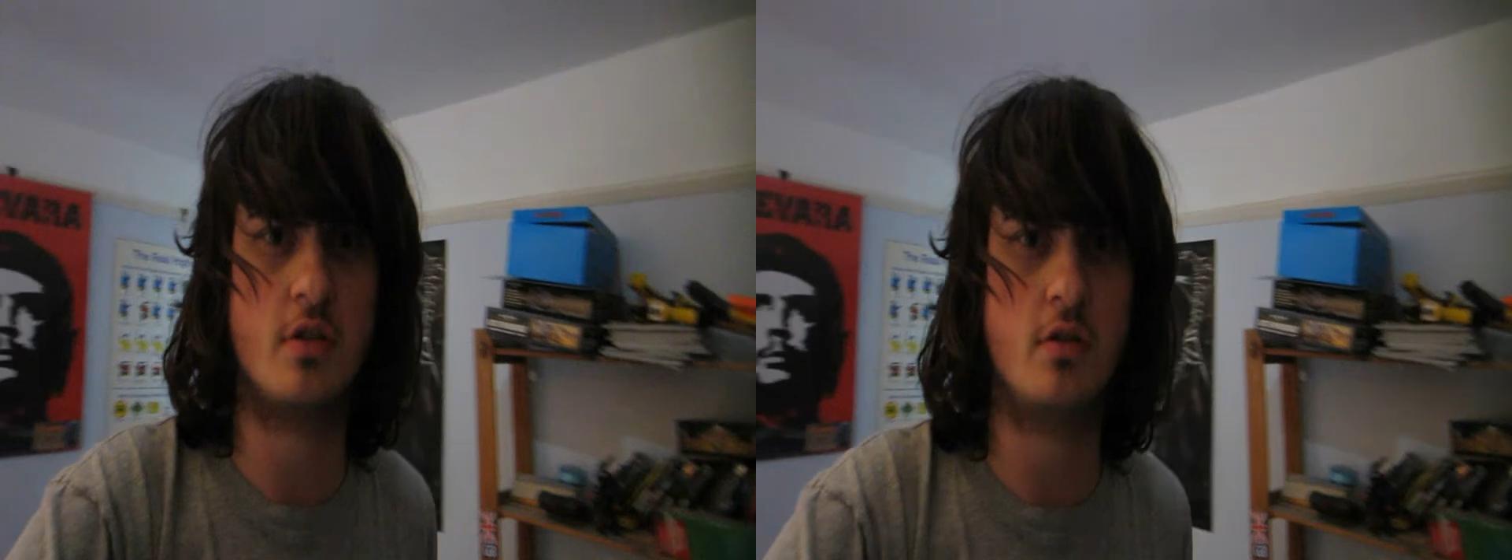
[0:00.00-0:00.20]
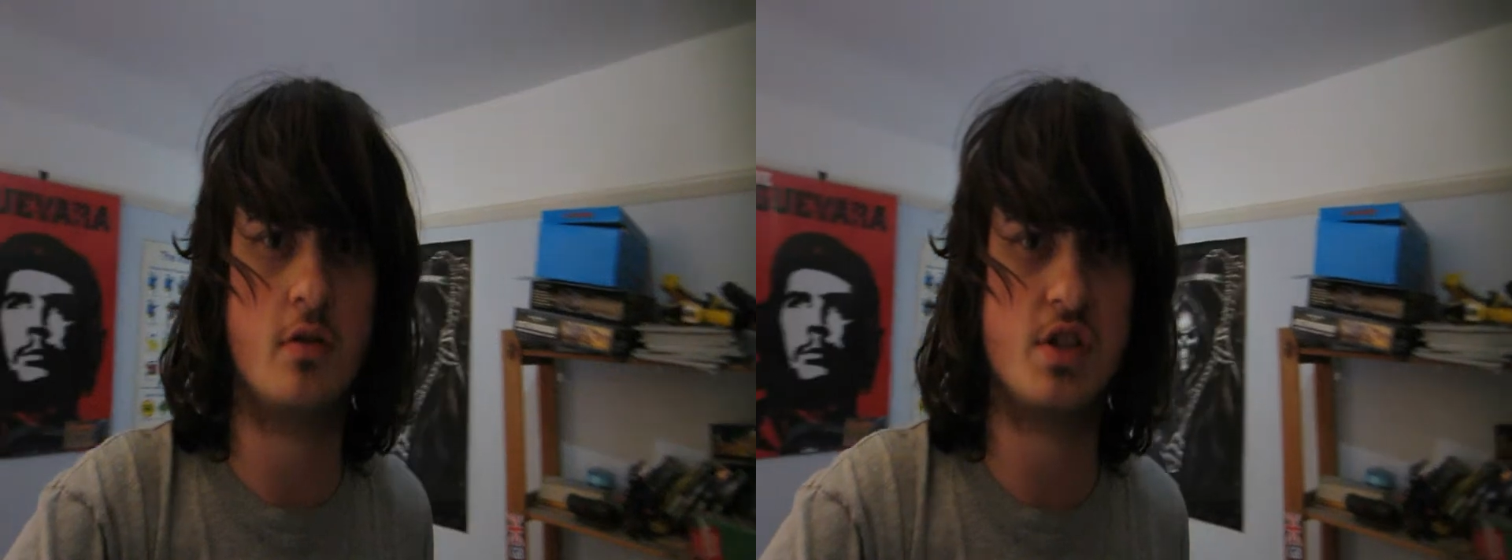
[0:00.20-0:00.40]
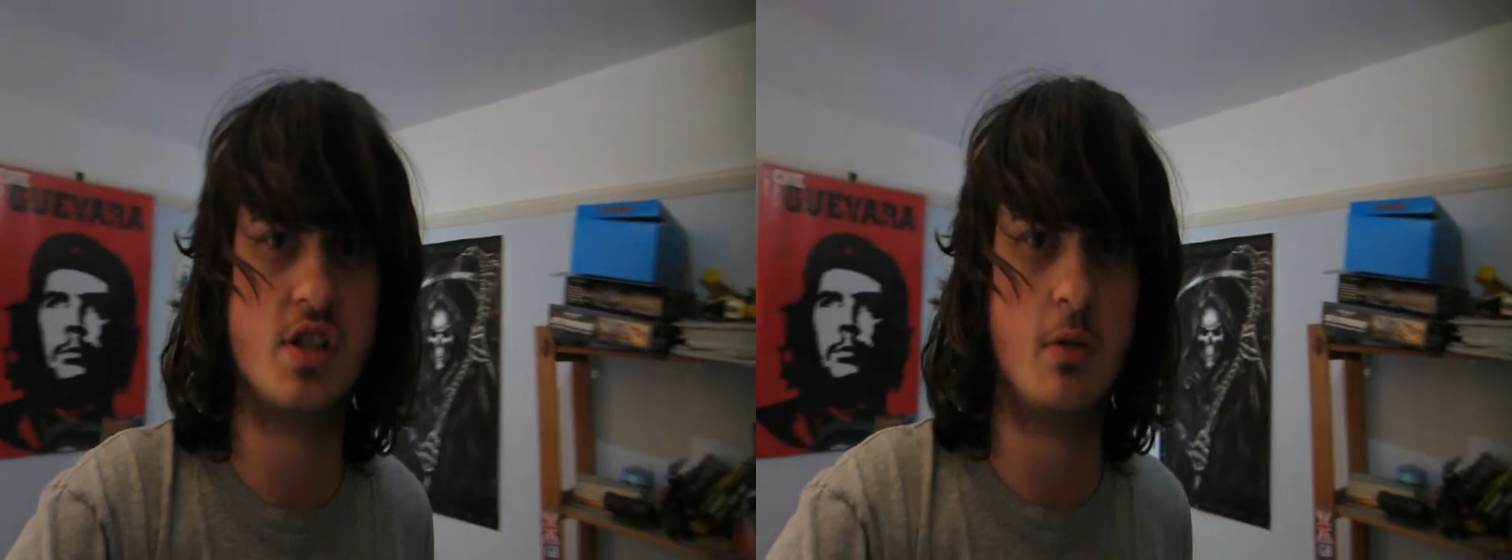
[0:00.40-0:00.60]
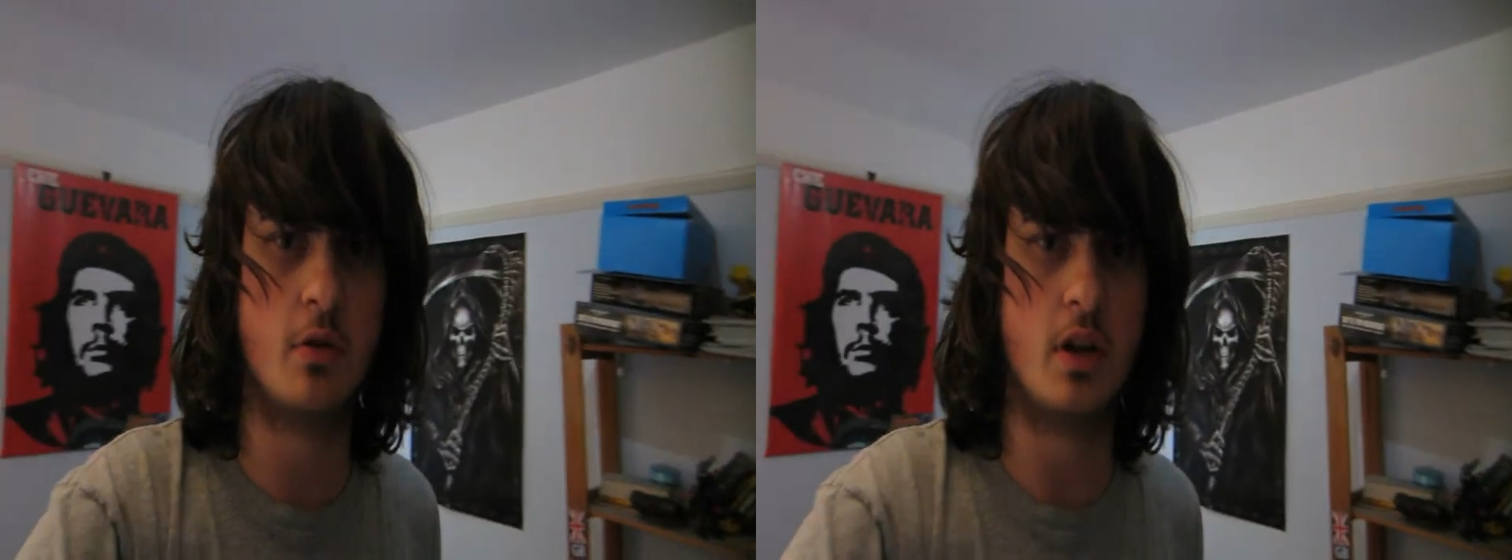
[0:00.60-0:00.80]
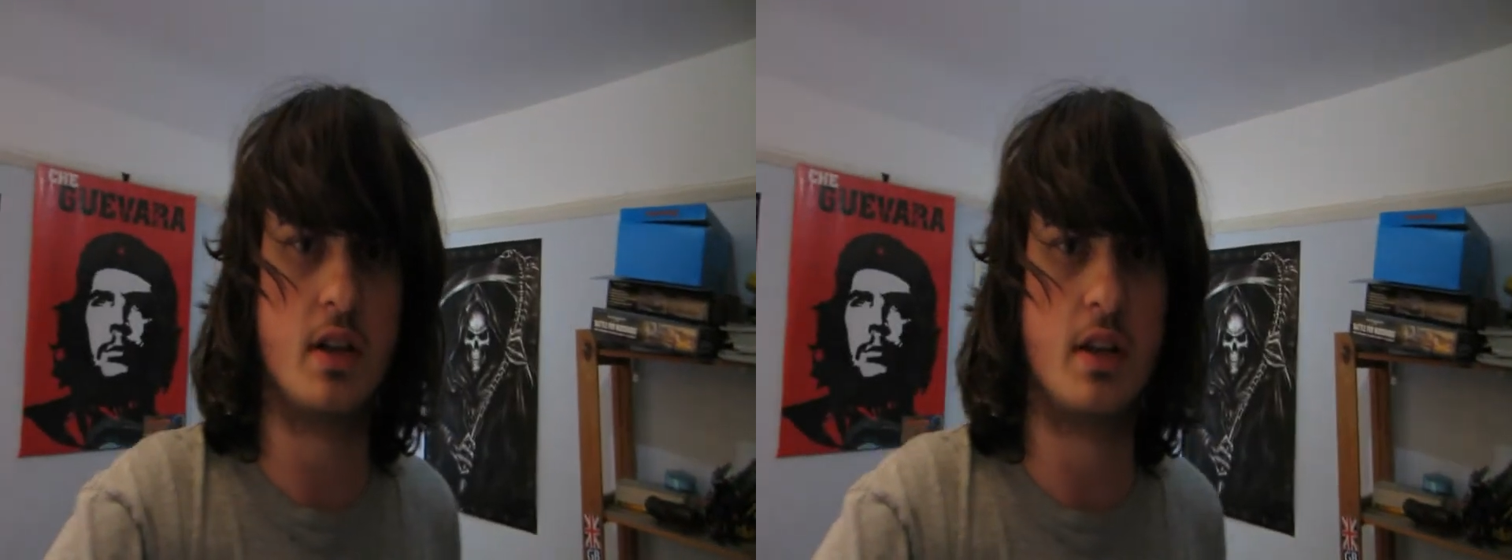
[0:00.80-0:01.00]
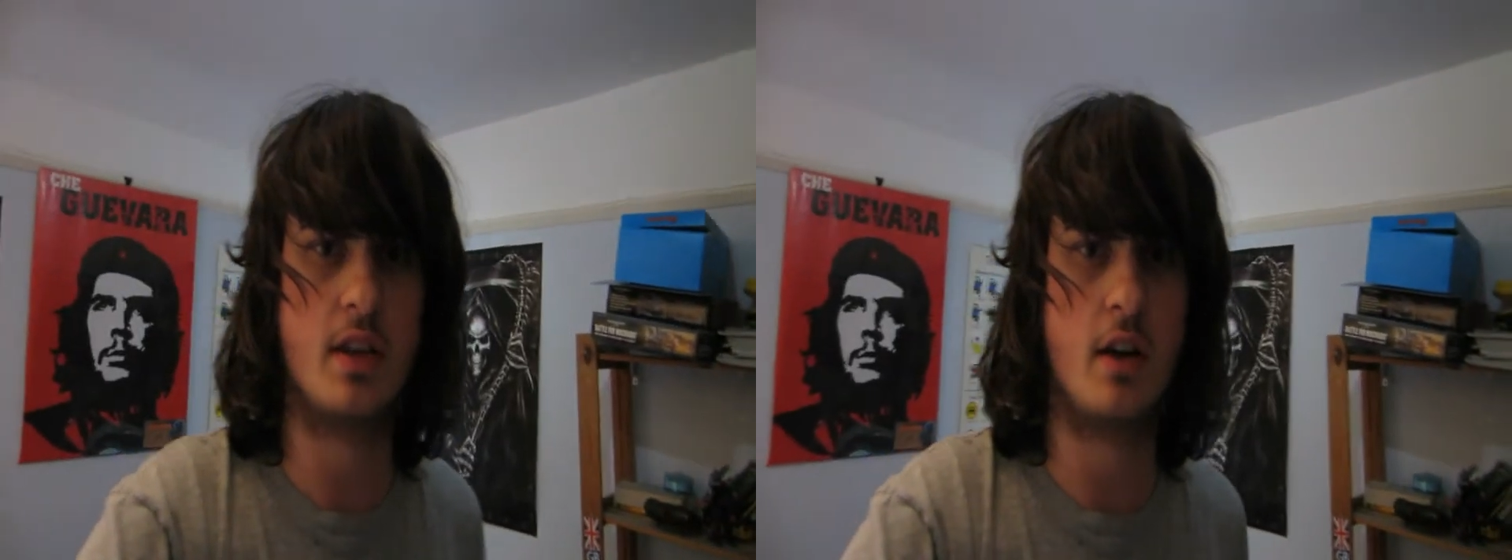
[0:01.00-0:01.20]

so you can see what I did